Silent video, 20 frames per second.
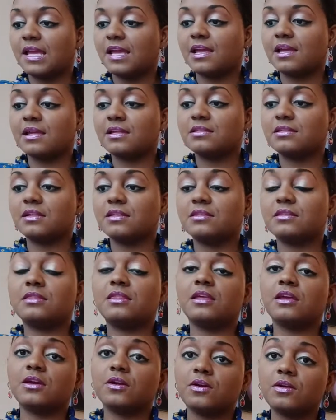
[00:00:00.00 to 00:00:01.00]

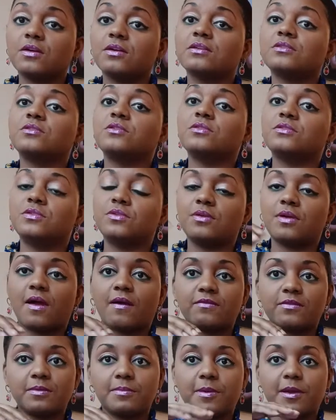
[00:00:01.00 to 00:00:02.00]
and there you do
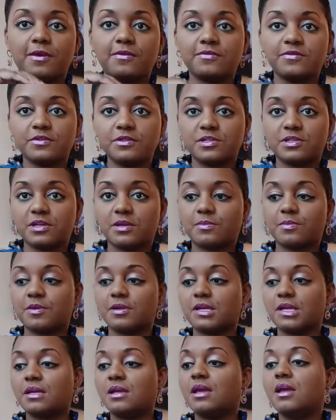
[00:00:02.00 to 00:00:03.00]
have to pay for
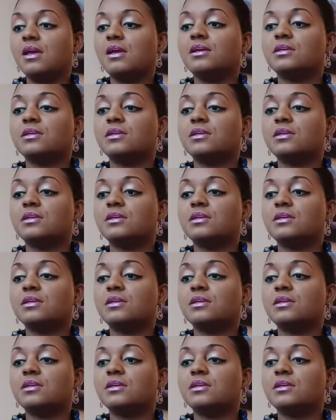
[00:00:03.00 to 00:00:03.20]
shipping.